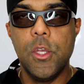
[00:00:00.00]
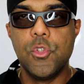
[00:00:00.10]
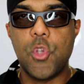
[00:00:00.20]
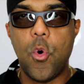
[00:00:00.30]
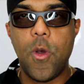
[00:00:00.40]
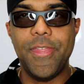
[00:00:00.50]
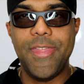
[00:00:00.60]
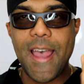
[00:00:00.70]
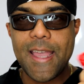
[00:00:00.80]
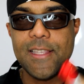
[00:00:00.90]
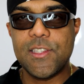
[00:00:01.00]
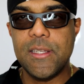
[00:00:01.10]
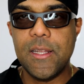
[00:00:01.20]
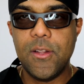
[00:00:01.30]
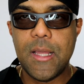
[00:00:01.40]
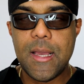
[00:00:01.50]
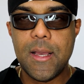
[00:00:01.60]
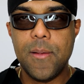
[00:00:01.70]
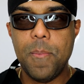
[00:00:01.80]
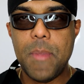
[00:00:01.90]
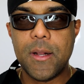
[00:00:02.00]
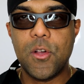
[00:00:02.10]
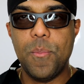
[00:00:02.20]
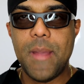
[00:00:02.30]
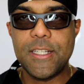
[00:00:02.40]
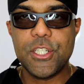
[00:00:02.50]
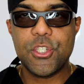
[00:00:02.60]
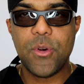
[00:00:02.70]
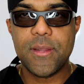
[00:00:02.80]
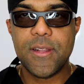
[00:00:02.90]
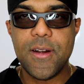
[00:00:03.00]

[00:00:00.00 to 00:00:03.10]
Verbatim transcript: So that is the little medical magic trick